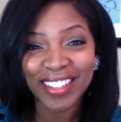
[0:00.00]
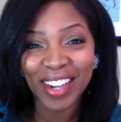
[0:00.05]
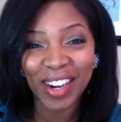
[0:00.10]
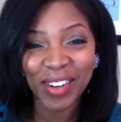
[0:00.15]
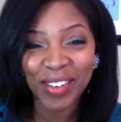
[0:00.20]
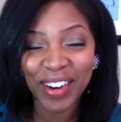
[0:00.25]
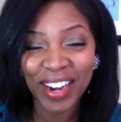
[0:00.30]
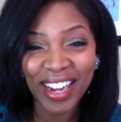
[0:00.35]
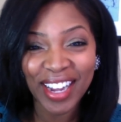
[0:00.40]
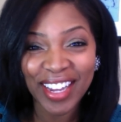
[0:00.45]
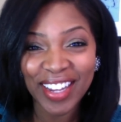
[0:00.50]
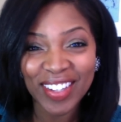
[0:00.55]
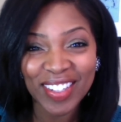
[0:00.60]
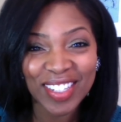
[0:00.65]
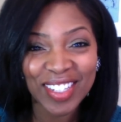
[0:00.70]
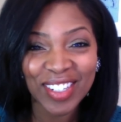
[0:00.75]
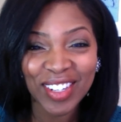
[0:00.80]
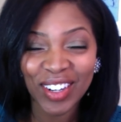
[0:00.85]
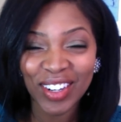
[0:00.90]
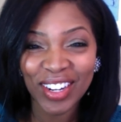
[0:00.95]
All right, you
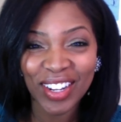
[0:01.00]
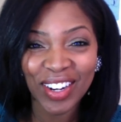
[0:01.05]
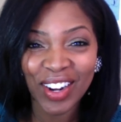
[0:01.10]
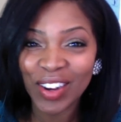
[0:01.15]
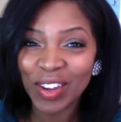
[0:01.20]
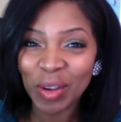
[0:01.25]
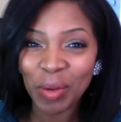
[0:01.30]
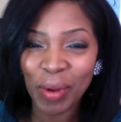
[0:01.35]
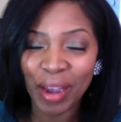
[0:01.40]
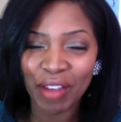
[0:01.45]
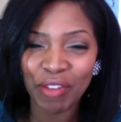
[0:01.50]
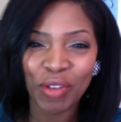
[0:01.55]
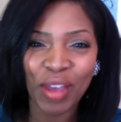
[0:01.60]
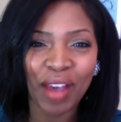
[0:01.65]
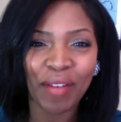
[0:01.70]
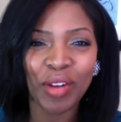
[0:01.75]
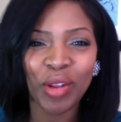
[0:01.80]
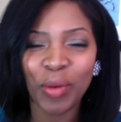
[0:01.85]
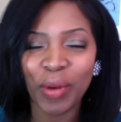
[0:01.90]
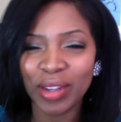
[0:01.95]
just journey along your way. If you
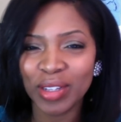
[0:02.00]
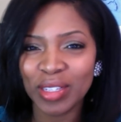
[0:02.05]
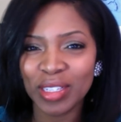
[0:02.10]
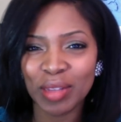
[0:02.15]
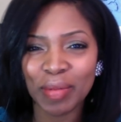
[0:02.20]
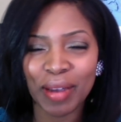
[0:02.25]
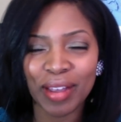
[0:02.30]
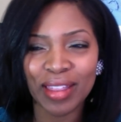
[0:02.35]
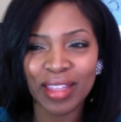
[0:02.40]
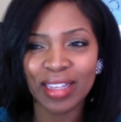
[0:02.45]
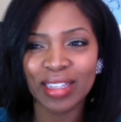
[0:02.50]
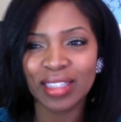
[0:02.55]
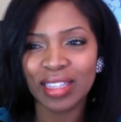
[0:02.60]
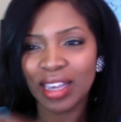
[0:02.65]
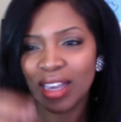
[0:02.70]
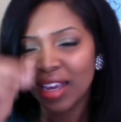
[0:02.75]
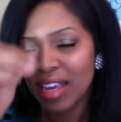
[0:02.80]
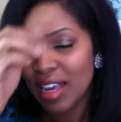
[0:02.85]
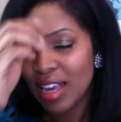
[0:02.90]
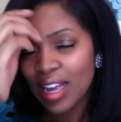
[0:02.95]
have any questions about this,
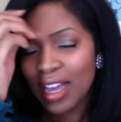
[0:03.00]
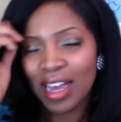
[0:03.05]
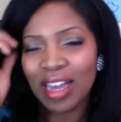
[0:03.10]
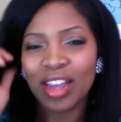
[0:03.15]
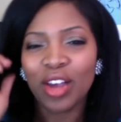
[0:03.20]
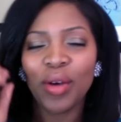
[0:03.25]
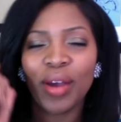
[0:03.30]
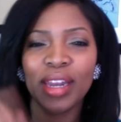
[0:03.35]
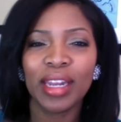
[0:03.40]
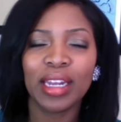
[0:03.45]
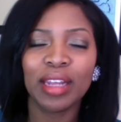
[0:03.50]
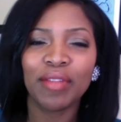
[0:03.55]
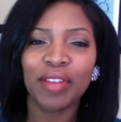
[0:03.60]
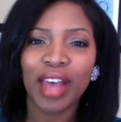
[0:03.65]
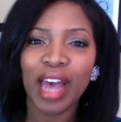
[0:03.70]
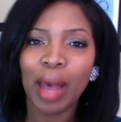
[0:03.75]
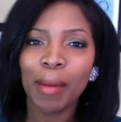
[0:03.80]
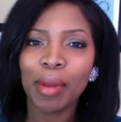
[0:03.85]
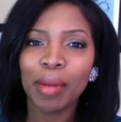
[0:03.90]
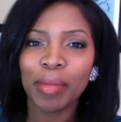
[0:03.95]
go ahead and leave a
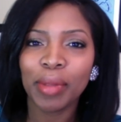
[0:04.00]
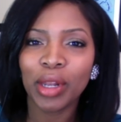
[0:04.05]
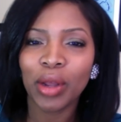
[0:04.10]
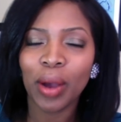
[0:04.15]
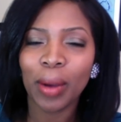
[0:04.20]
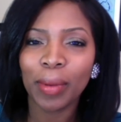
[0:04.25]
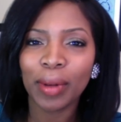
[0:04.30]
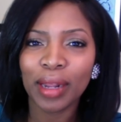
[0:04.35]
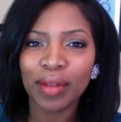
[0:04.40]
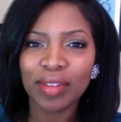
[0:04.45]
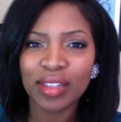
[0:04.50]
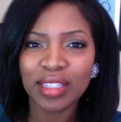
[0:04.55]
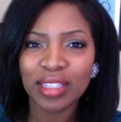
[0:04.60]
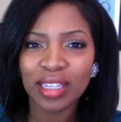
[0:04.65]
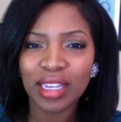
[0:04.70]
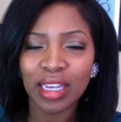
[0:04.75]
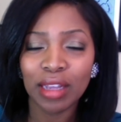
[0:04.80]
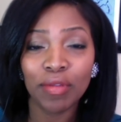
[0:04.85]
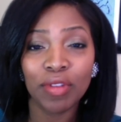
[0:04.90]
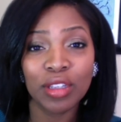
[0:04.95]
comment below. I would love to
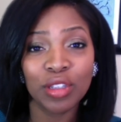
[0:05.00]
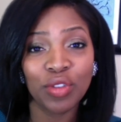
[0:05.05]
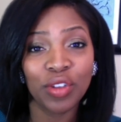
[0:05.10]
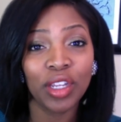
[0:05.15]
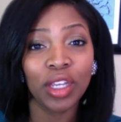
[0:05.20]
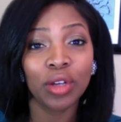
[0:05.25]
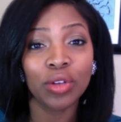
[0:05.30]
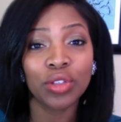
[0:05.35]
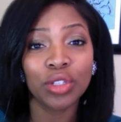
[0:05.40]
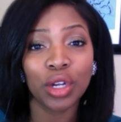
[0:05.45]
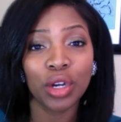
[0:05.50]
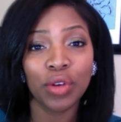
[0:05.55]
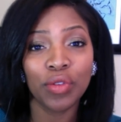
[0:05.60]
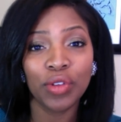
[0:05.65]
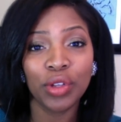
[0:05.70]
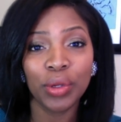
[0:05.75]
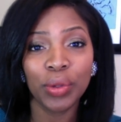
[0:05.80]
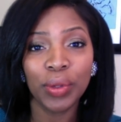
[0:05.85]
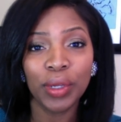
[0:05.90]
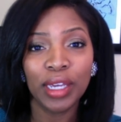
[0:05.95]
see it. If this video served
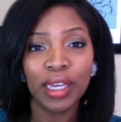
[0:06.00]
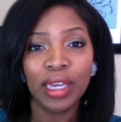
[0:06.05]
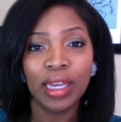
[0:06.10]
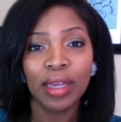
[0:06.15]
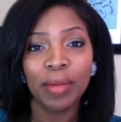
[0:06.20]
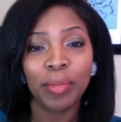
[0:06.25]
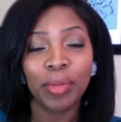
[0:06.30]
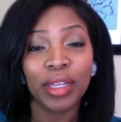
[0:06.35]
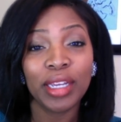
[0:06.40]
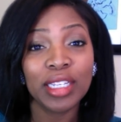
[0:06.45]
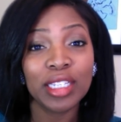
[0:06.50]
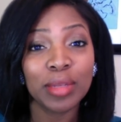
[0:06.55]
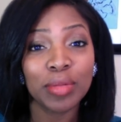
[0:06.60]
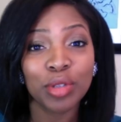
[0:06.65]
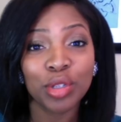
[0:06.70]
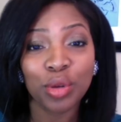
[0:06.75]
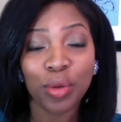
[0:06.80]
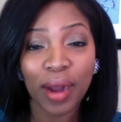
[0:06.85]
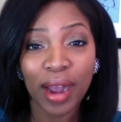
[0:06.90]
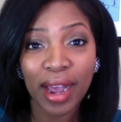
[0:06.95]
you, please
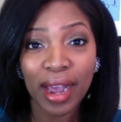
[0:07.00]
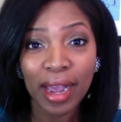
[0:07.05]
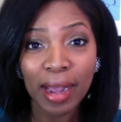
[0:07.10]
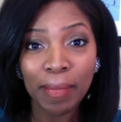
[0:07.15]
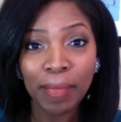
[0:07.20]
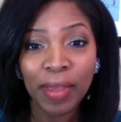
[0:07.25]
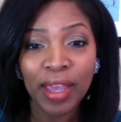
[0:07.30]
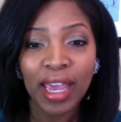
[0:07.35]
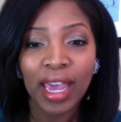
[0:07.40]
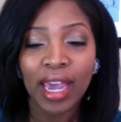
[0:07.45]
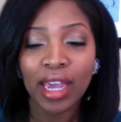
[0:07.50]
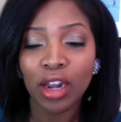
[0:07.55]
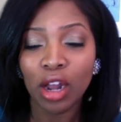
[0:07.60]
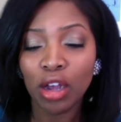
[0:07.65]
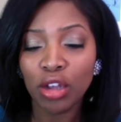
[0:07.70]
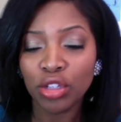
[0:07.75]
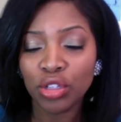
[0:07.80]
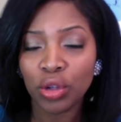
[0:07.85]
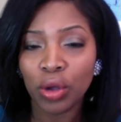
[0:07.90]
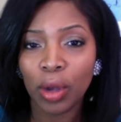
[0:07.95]
subscribe. And
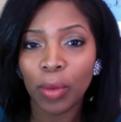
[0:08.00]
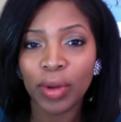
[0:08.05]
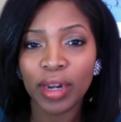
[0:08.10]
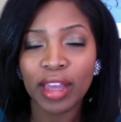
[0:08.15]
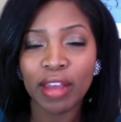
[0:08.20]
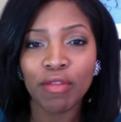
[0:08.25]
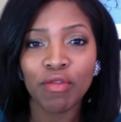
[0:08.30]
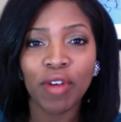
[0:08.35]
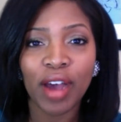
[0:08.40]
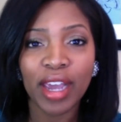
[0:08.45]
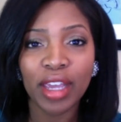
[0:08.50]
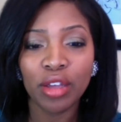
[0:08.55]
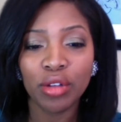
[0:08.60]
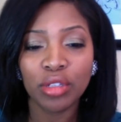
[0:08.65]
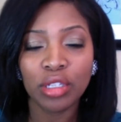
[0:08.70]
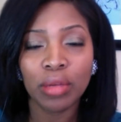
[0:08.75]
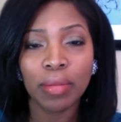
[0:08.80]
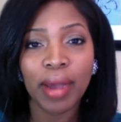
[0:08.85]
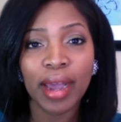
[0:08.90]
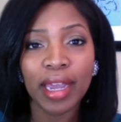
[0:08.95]
also, I want to invite you
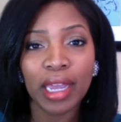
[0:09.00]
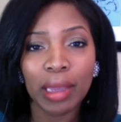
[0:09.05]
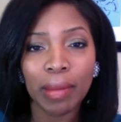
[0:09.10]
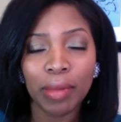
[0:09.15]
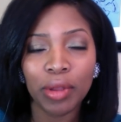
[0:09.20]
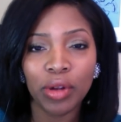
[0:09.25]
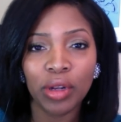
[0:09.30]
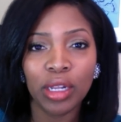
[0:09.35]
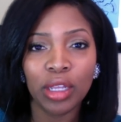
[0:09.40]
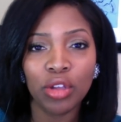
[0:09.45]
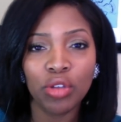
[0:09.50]
to my community.